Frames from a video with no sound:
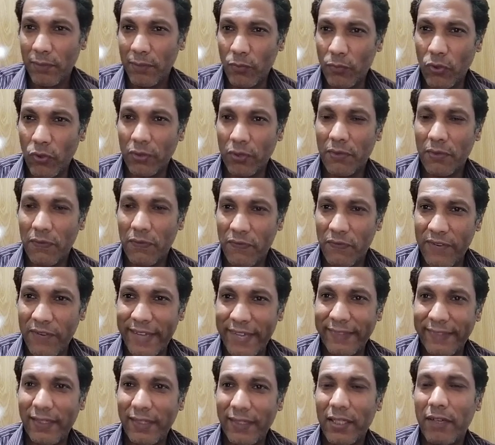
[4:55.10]
both
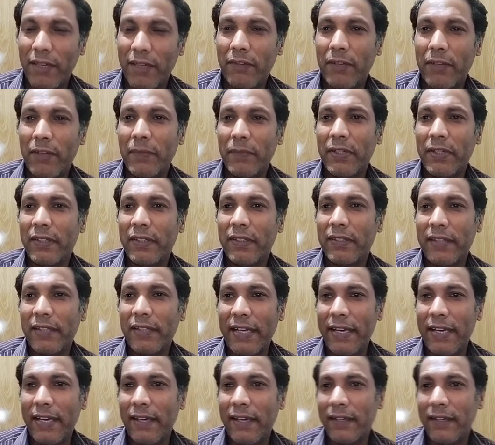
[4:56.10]
federal government
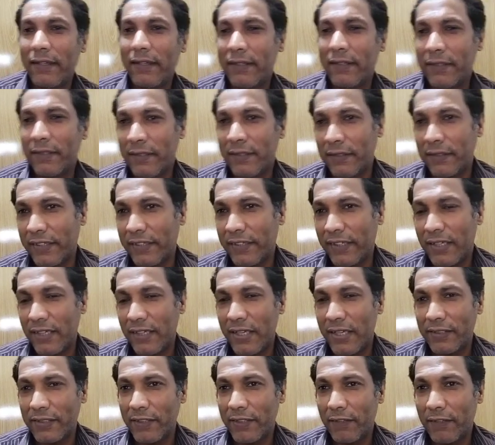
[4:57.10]
and
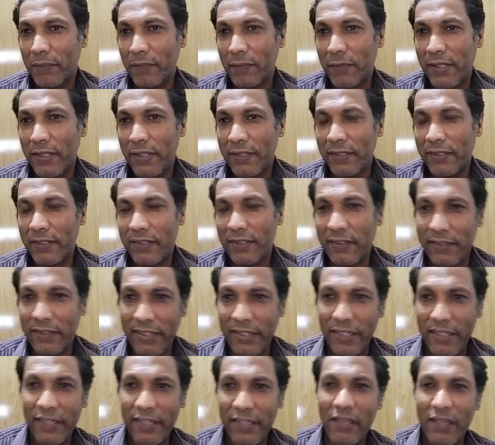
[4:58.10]
Tigray's government,
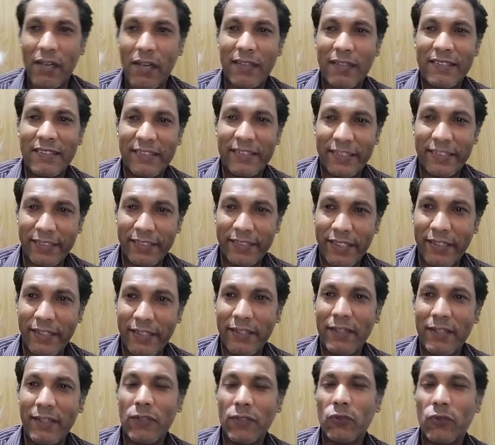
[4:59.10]
they are
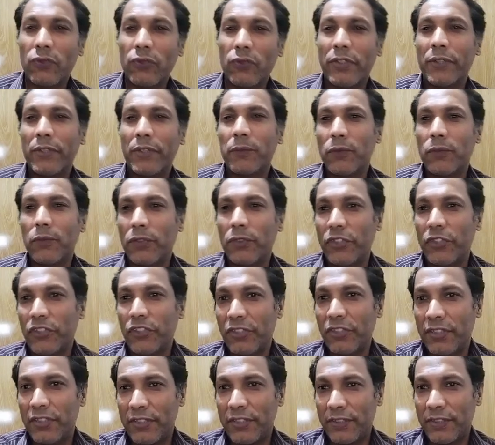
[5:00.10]
sticking to their
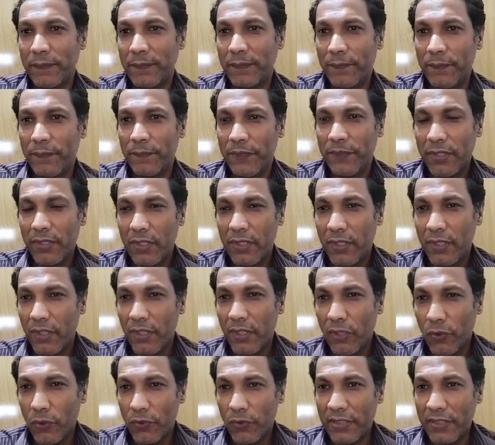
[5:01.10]
positions.
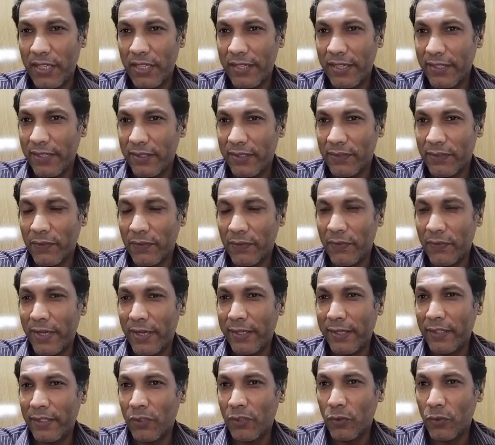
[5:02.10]
No signs of any